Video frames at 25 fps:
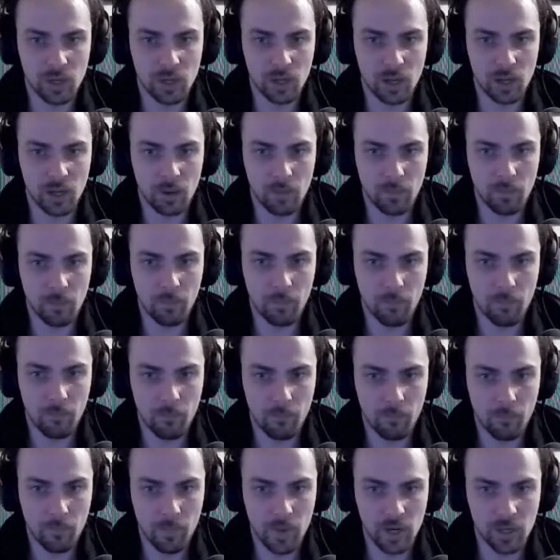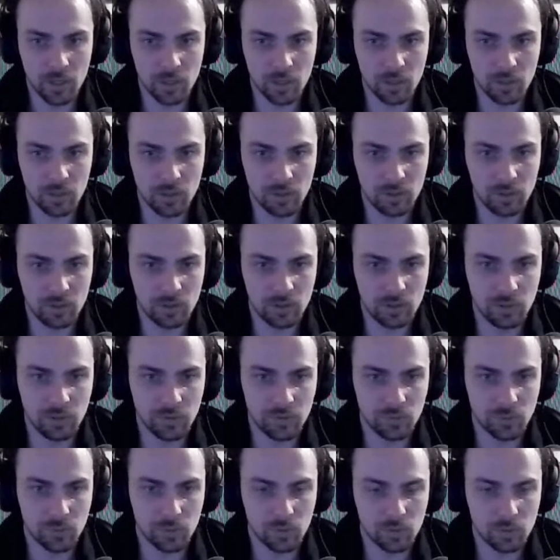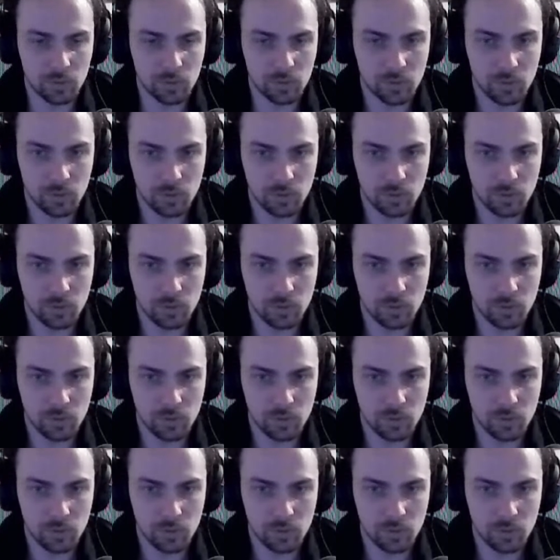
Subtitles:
are markedly different